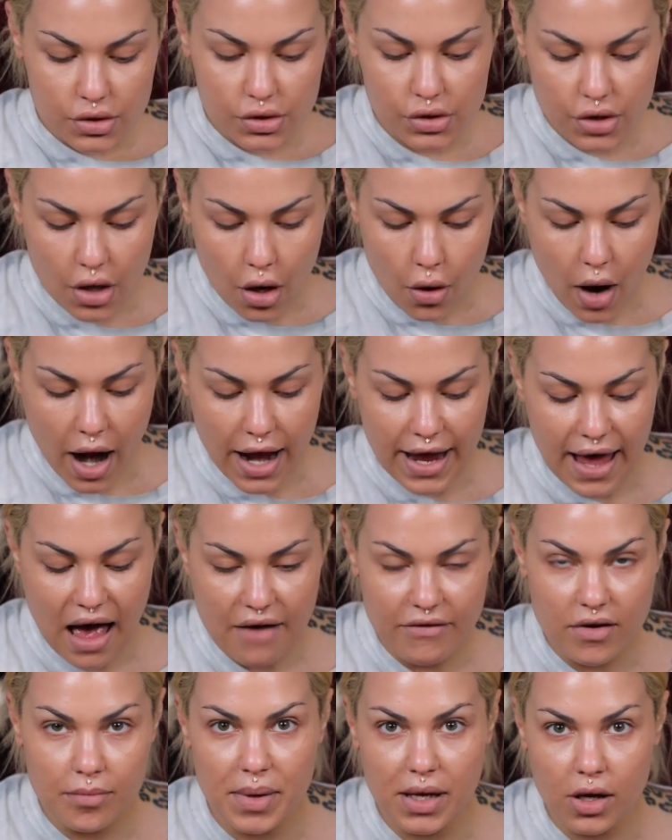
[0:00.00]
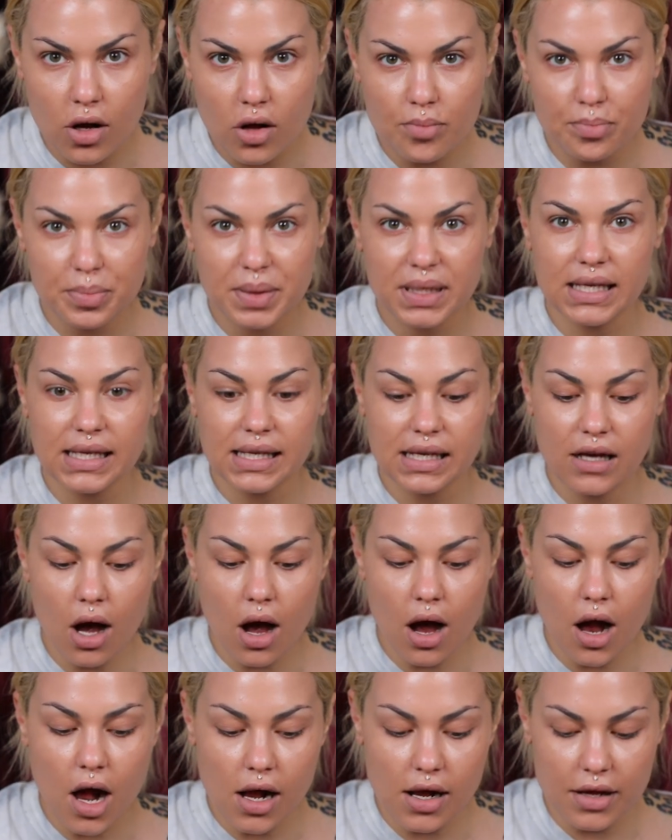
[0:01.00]
So I have a big old
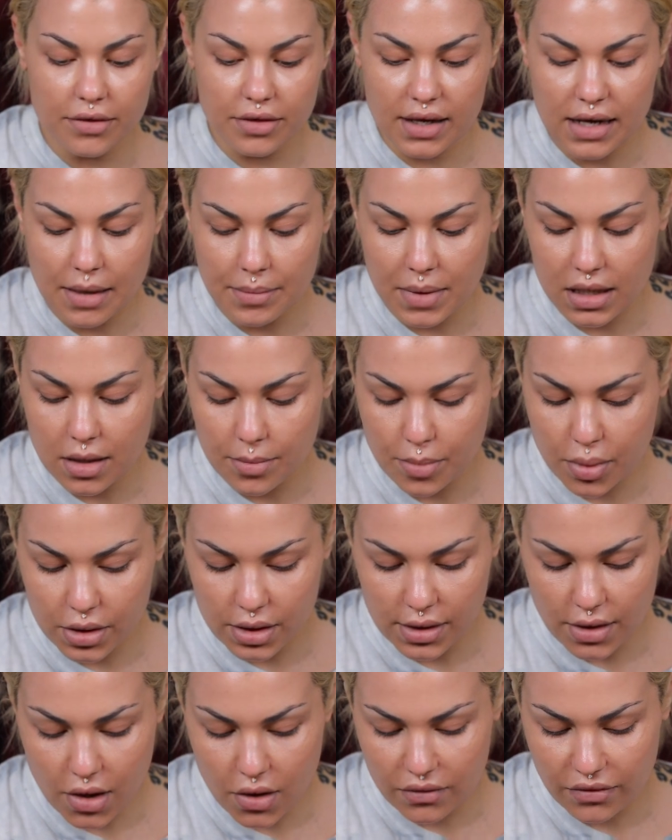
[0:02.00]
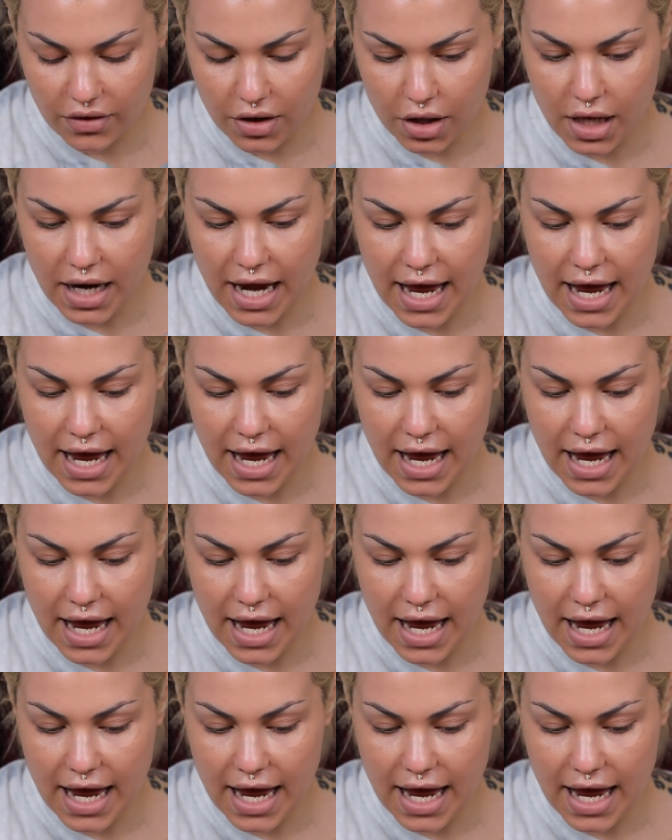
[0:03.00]
peacock that I'm gonna put it over